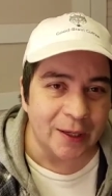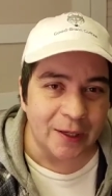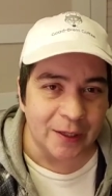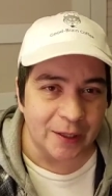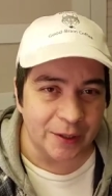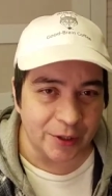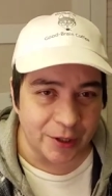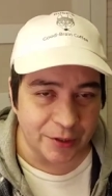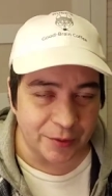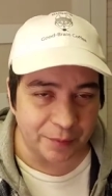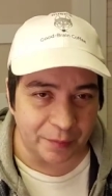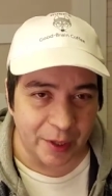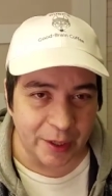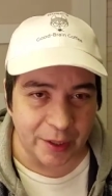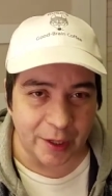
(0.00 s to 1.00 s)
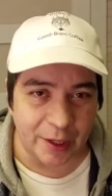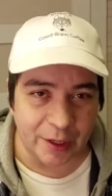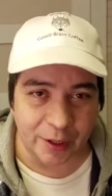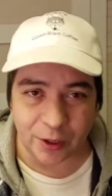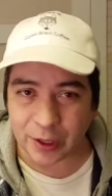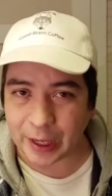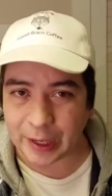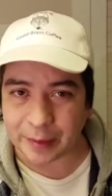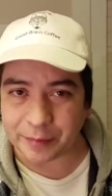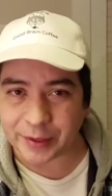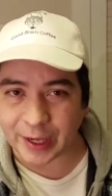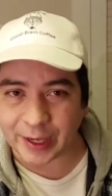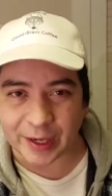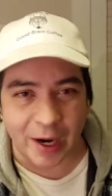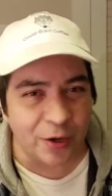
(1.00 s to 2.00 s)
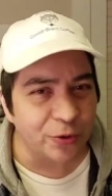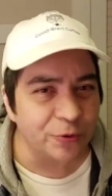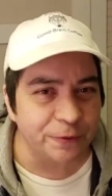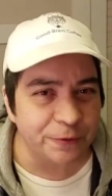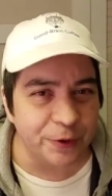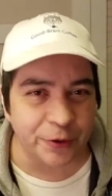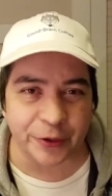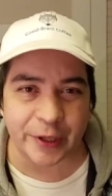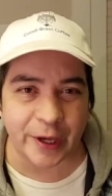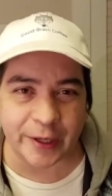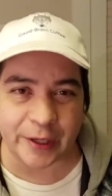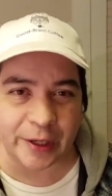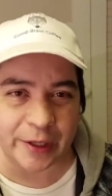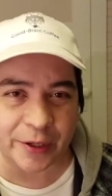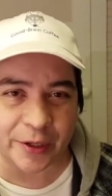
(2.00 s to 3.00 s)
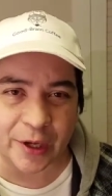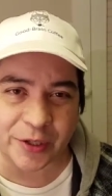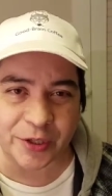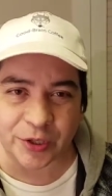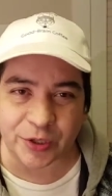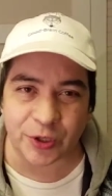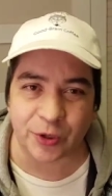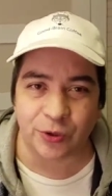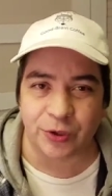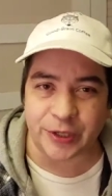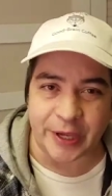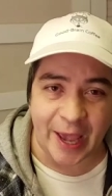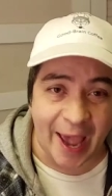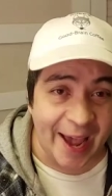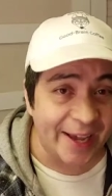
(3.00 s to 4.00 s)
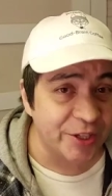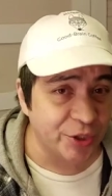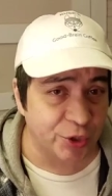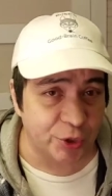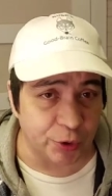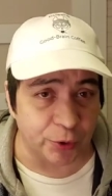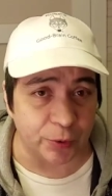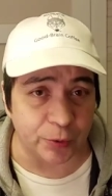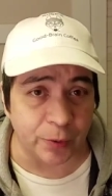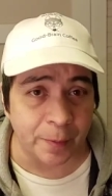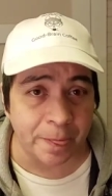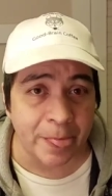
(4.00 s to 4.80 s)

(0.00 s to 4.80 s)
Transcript: he doesn't make any claims, and I don't feel that he necessarily has to,